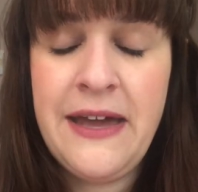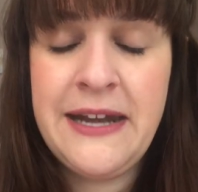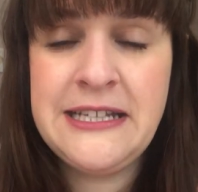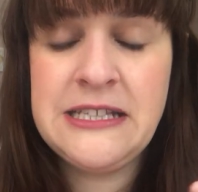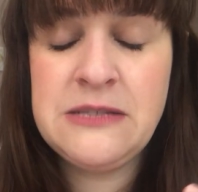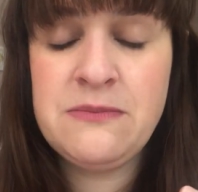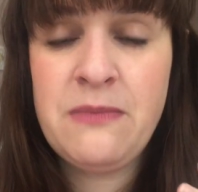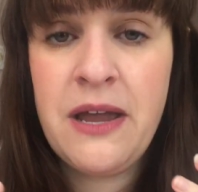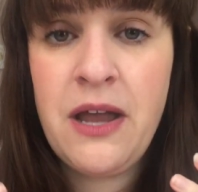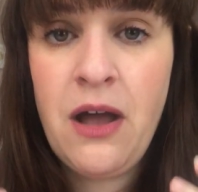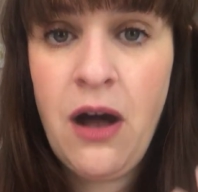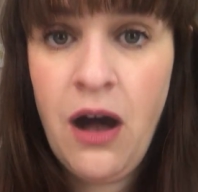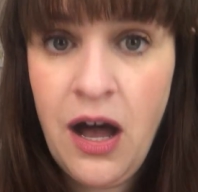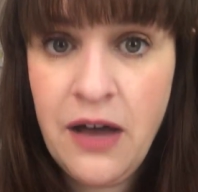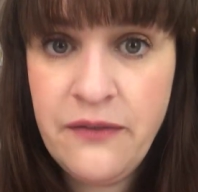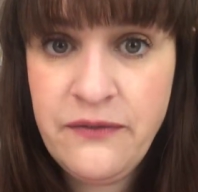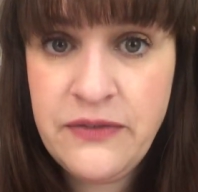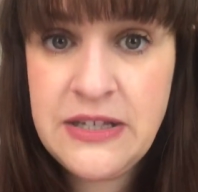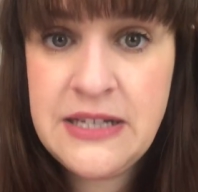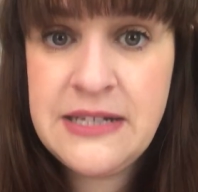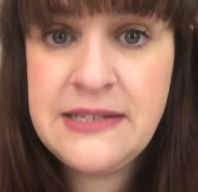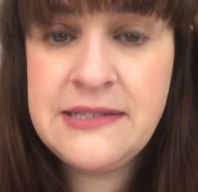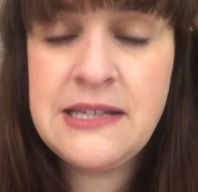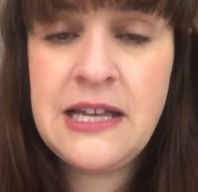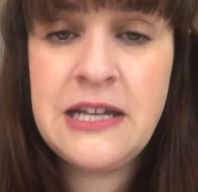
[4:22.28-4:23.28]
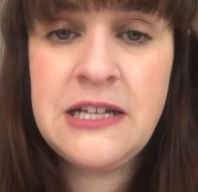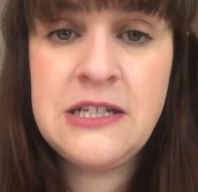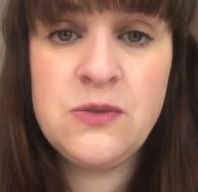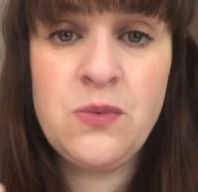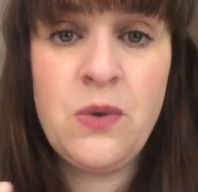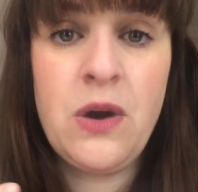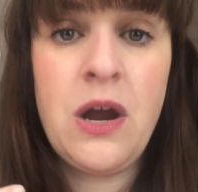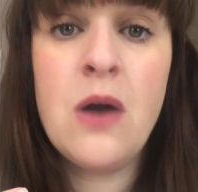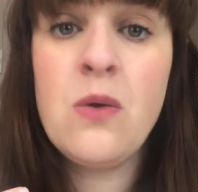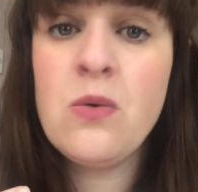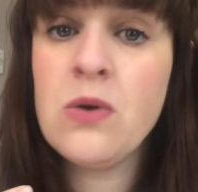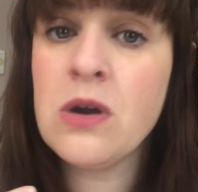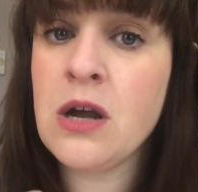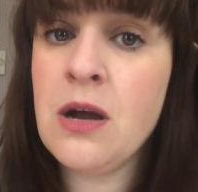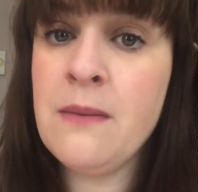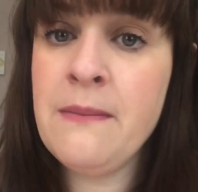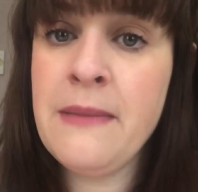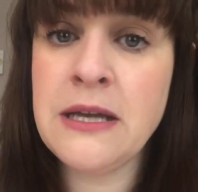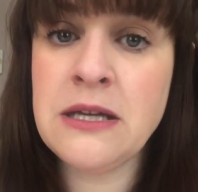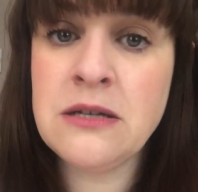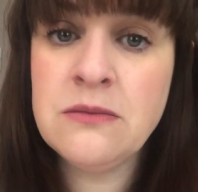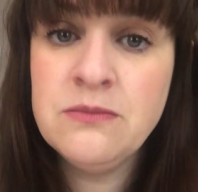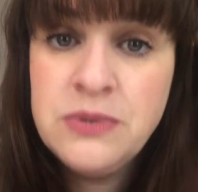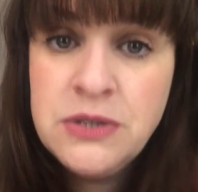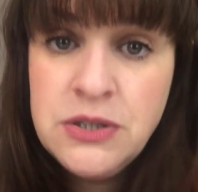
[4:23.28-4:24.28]
that is my office. That is where I work on my
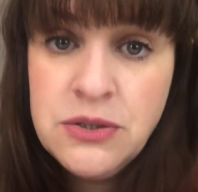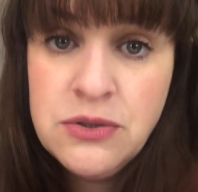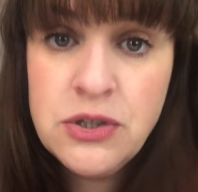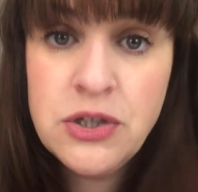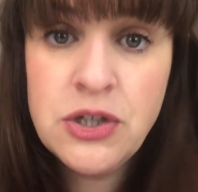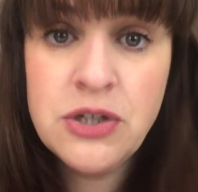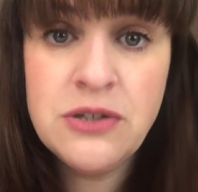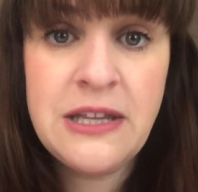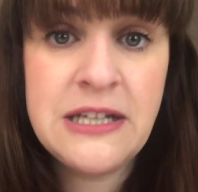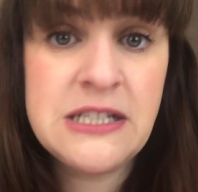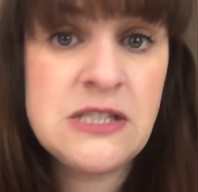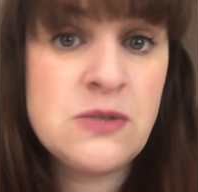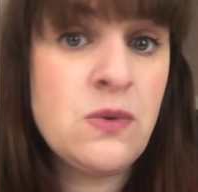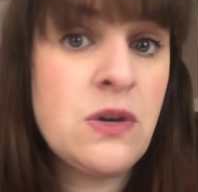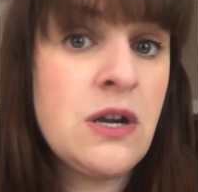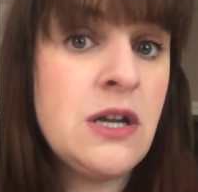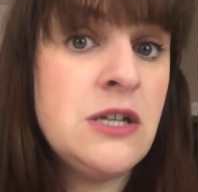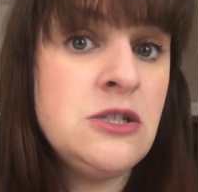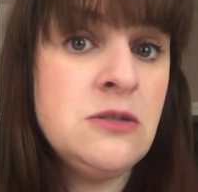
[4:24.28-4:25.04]
computer. That's where I